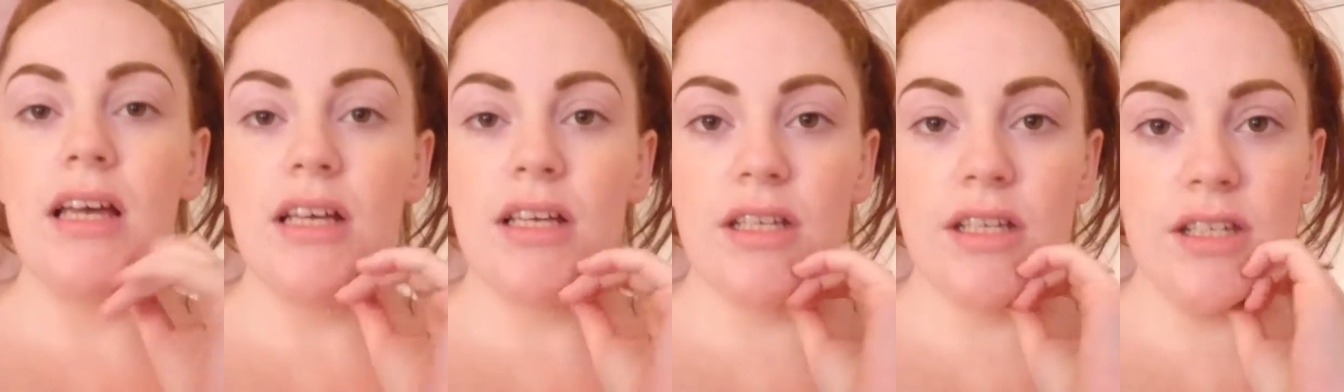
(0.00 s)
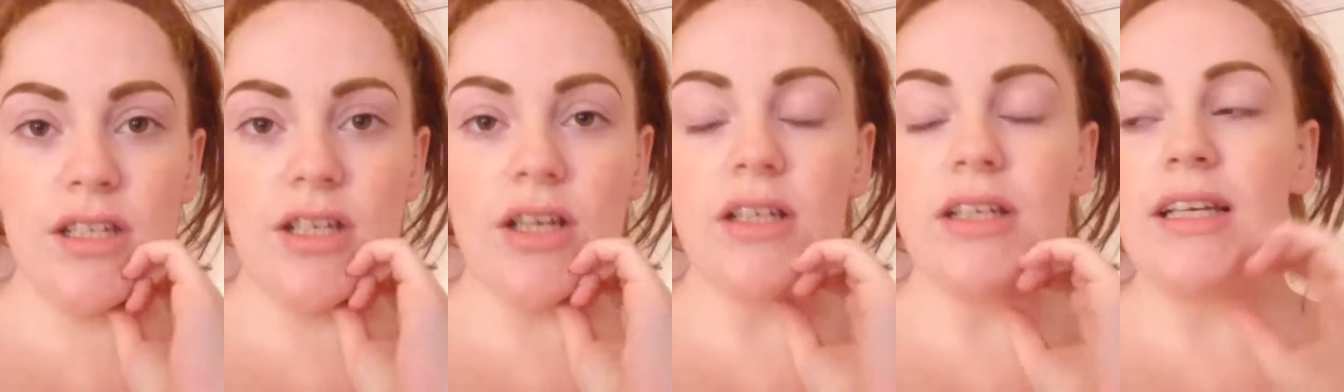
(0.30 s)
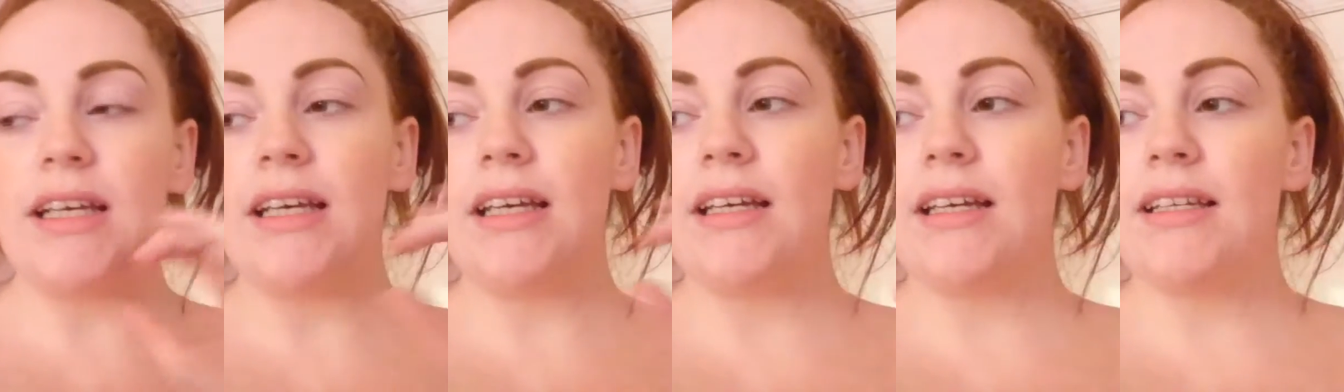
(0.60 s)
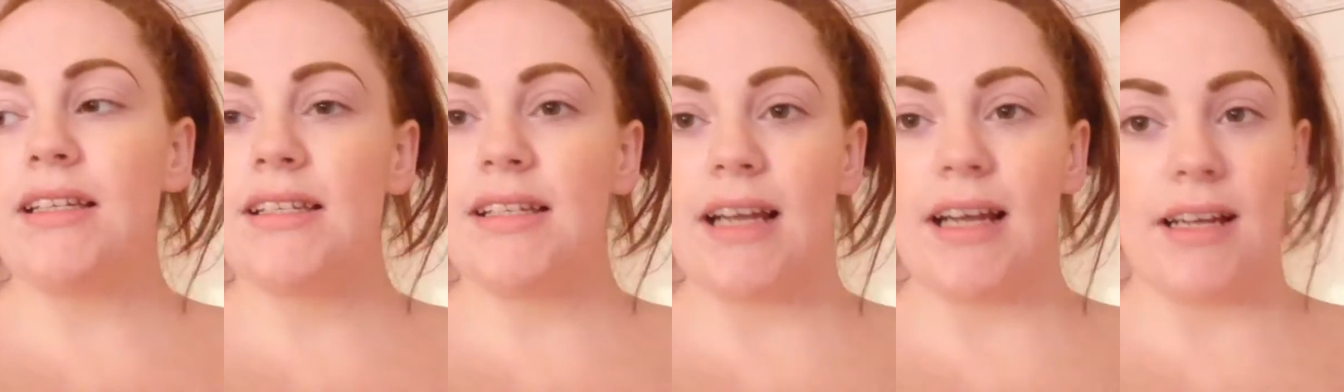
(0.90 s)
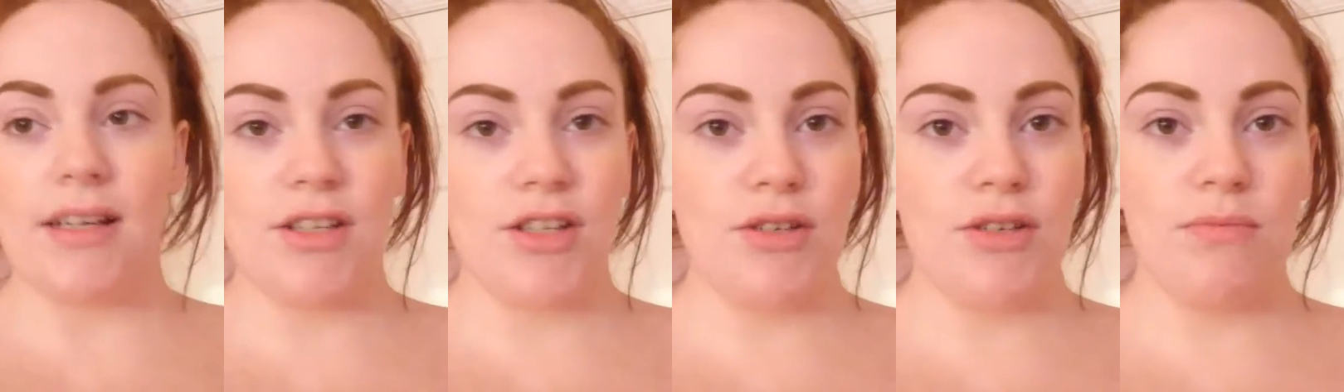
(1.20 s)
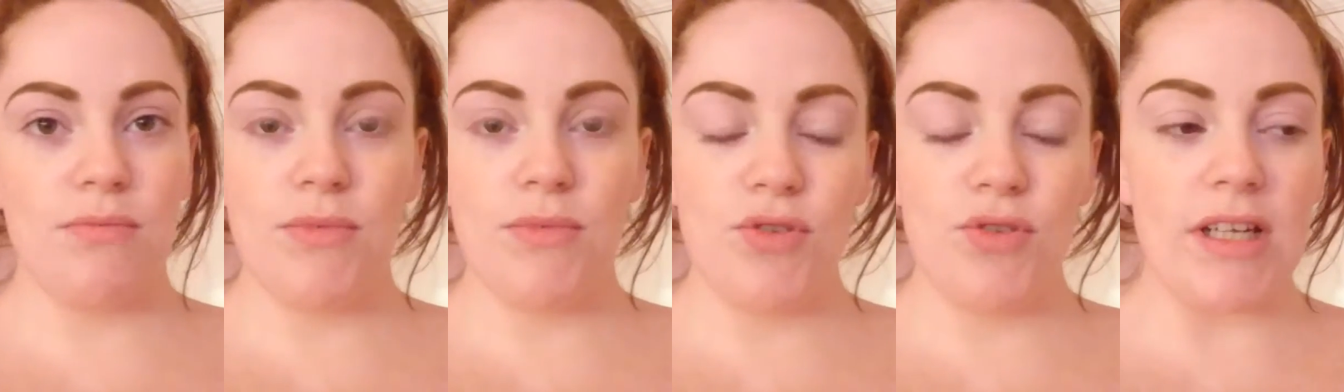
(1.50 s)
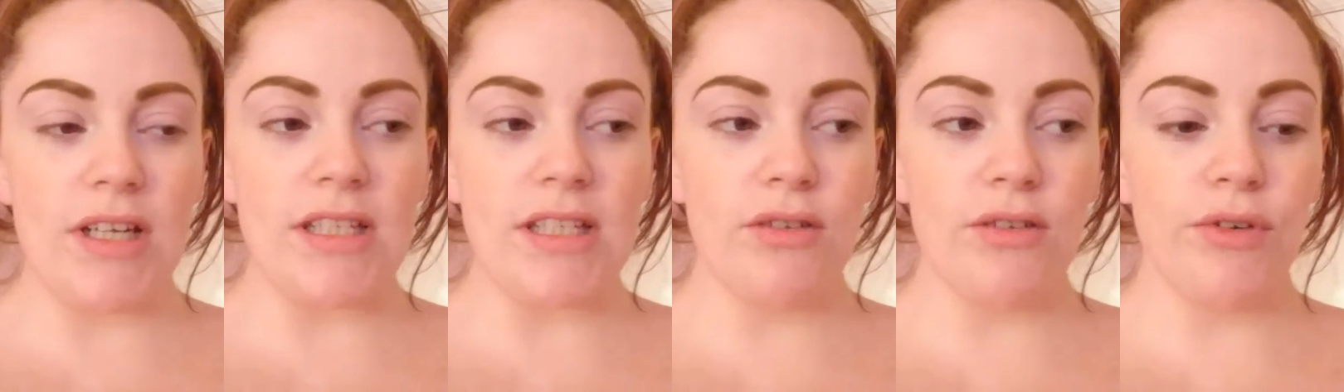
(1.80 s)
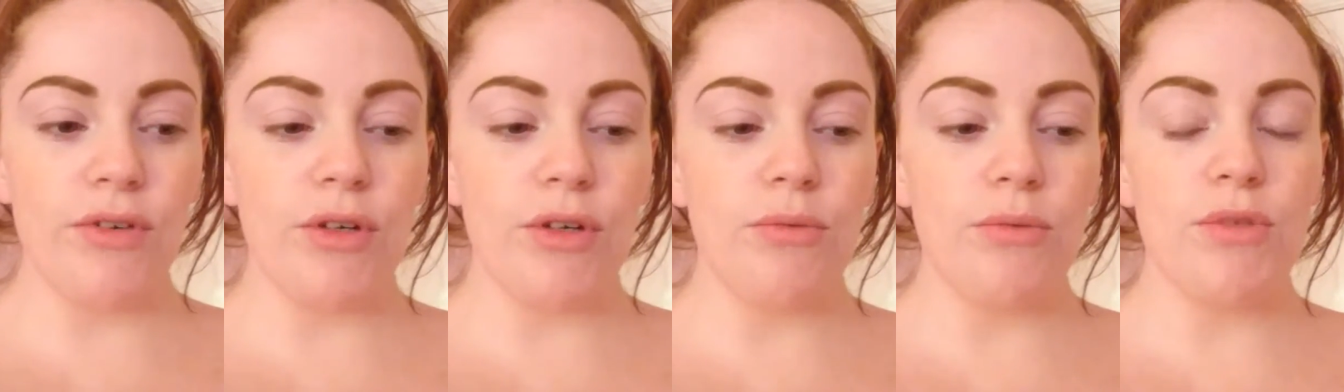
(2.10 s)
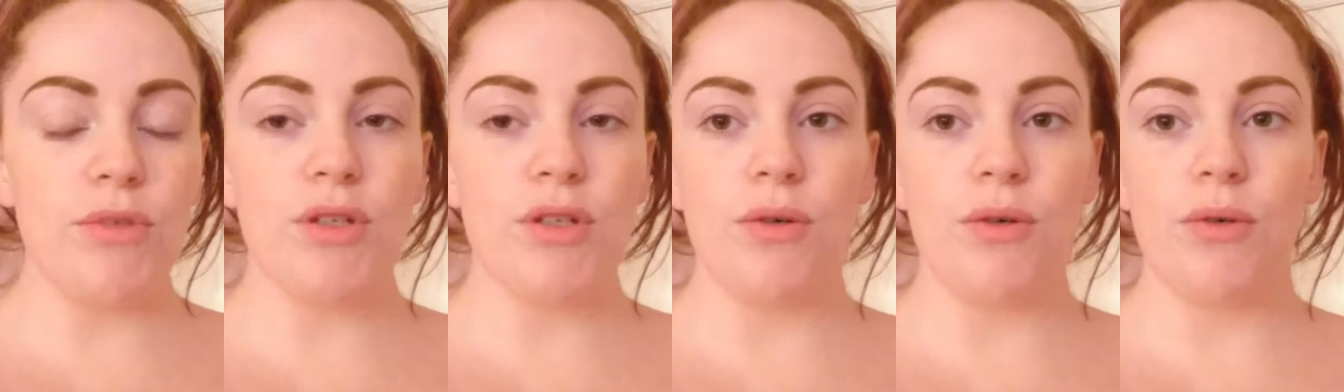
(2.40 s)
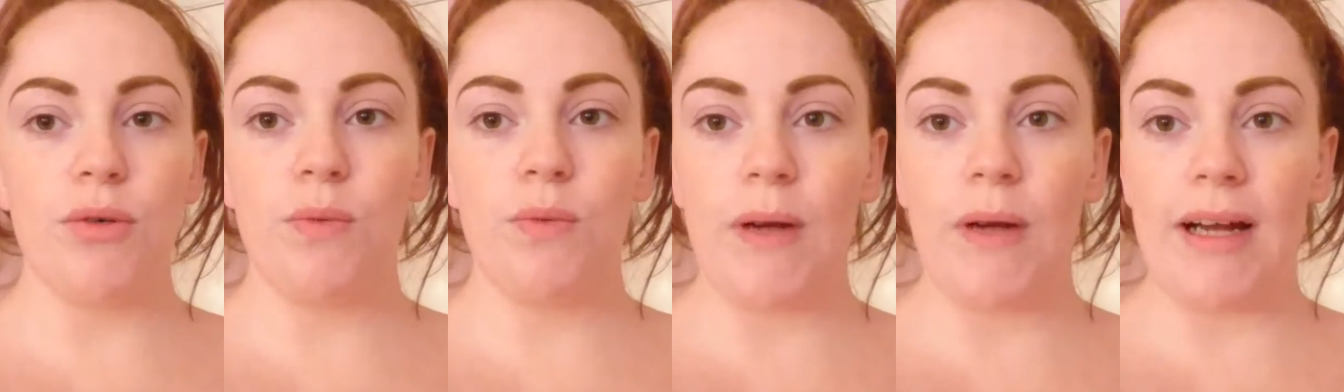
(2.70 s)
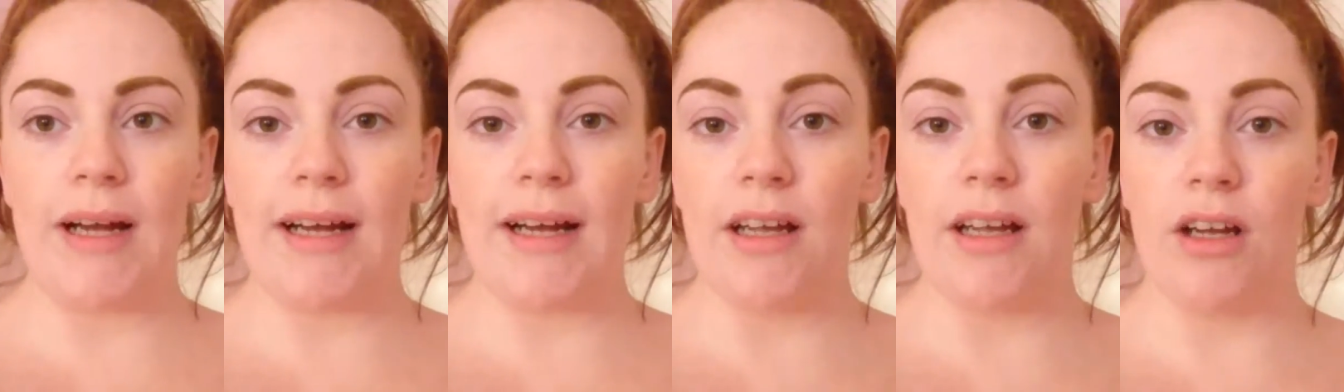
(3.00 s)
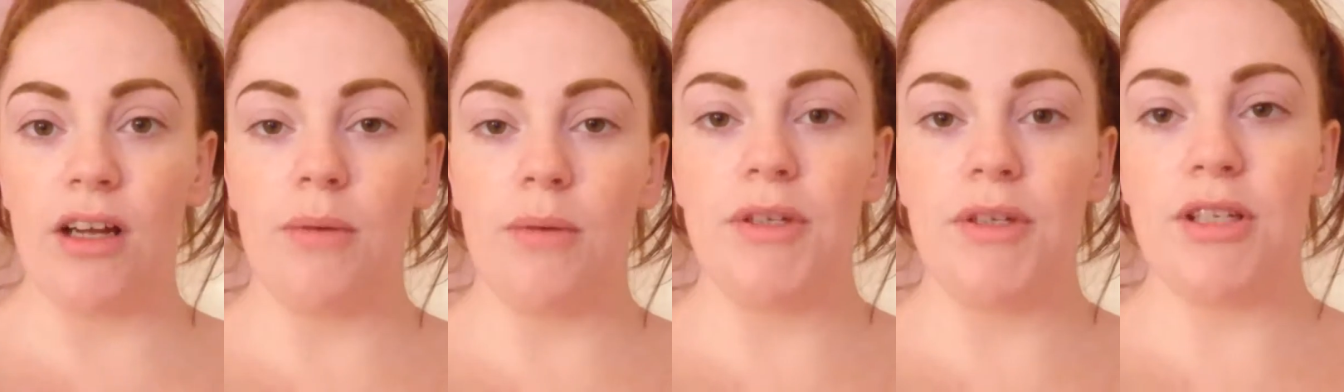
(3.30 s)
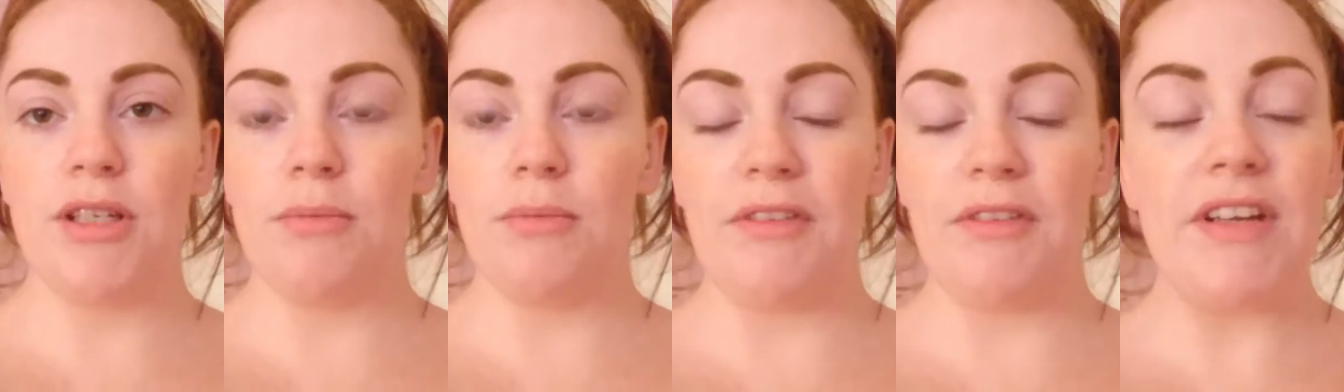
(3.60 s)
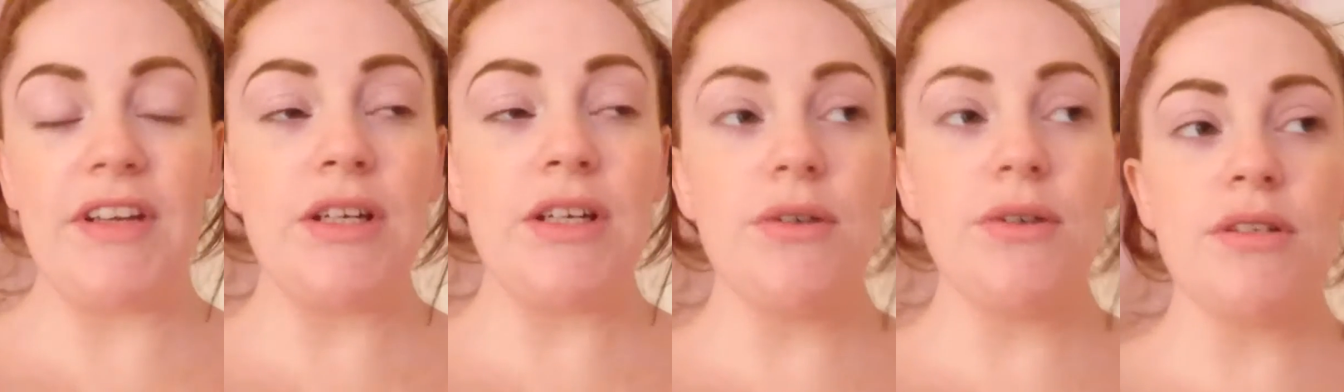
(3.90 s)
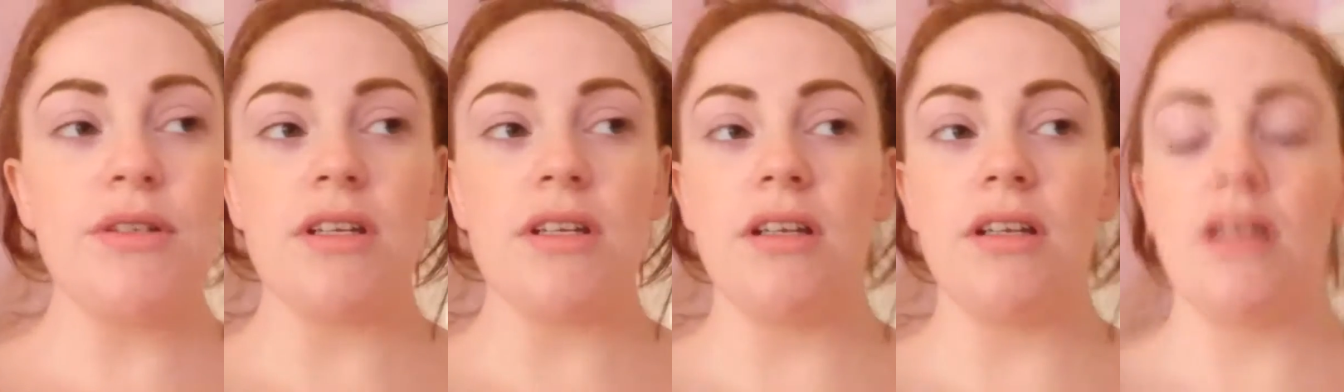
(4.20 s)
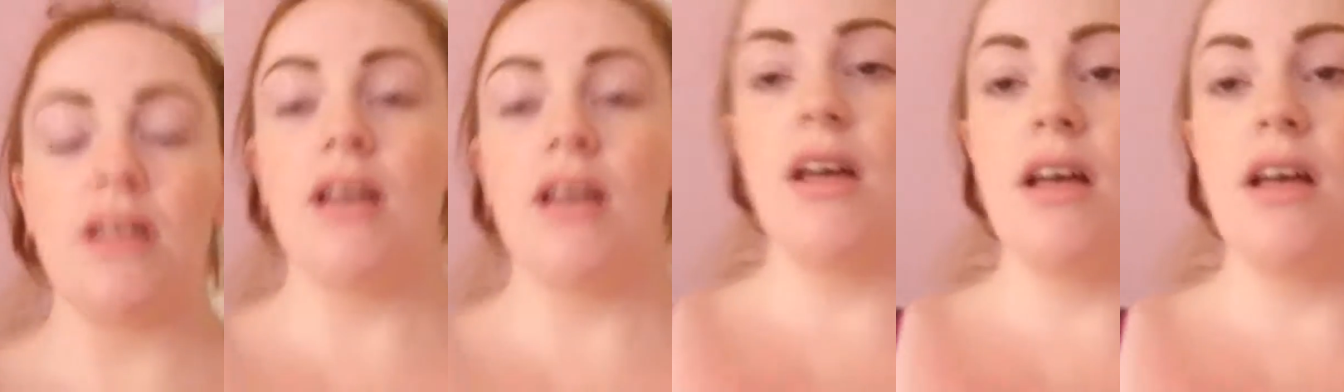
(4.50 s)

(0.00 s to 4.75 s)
study slash dressing room, so where I can come and do my videos and